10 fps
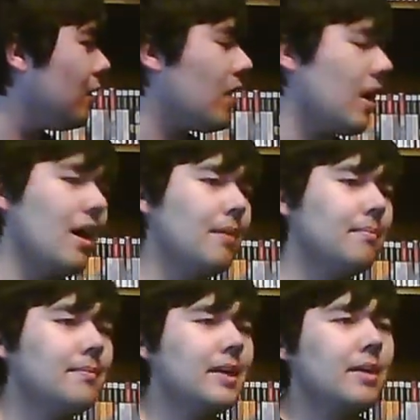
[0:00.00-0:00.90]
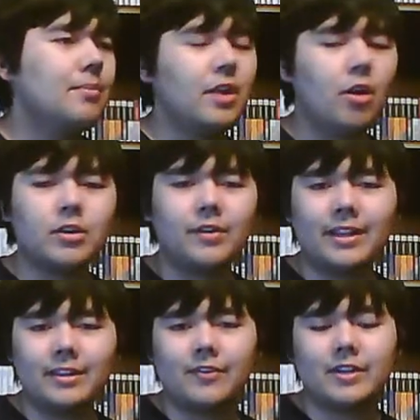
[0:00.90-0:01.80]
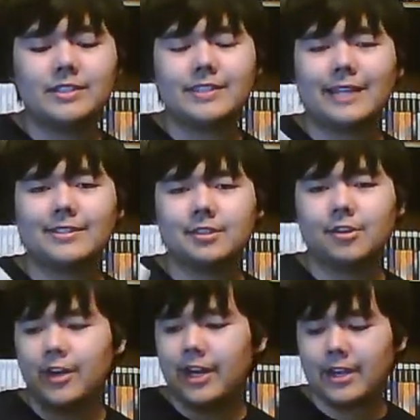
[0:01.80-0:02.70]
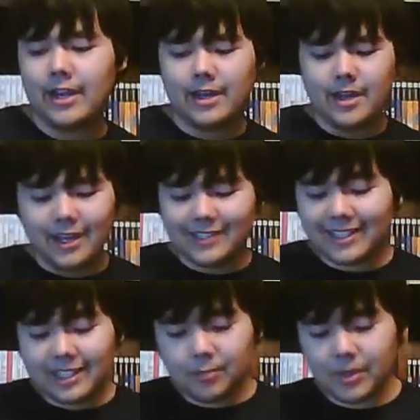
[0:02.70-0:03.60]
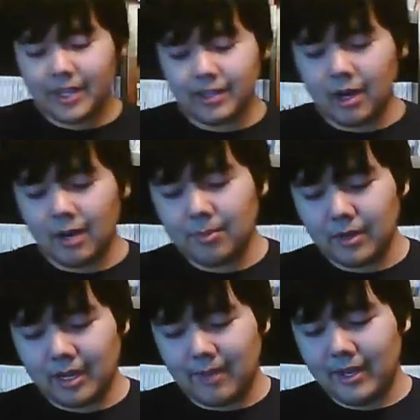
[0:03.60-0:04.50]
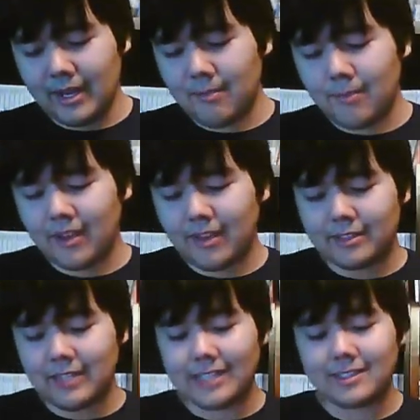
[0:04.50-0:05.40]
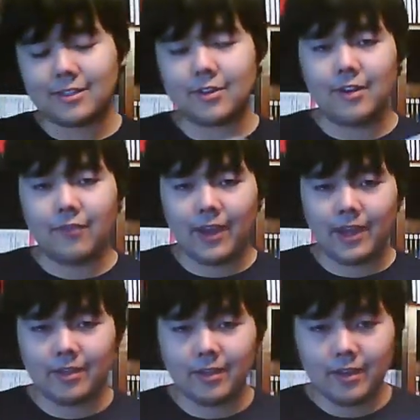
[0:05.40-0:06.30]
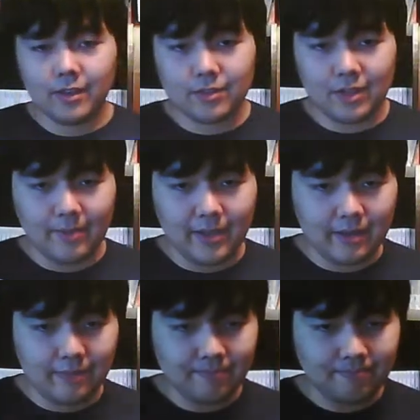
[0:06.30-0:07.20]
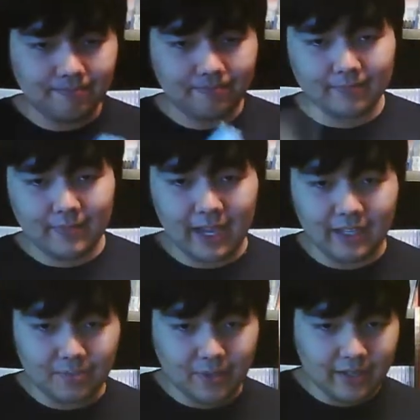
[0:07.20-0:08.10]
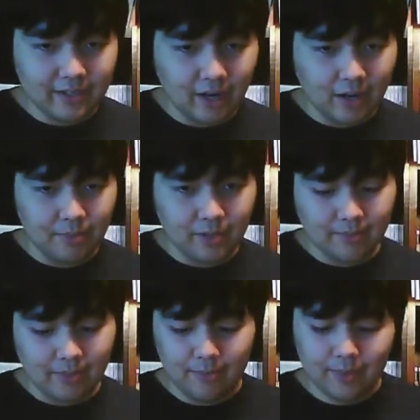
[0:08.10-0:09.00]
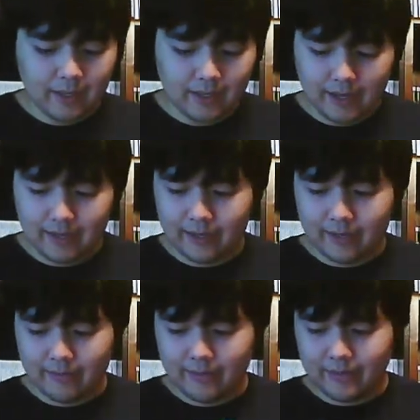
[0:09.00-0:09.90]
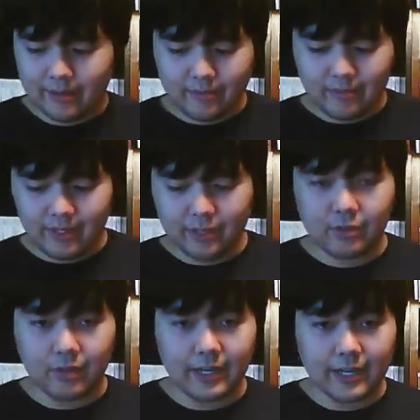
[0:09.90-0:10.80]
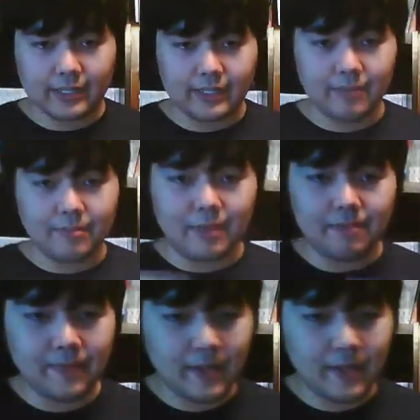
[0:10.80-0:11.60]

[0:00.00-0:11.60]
for pre-ordering the first Assassin's Creed, and it's actually a pretty good art book. I mean, I'm a big Assassin's Creed fan, so I mean, yeah, it's a pretty good art book in my opinion. I really enjoyed it actually, but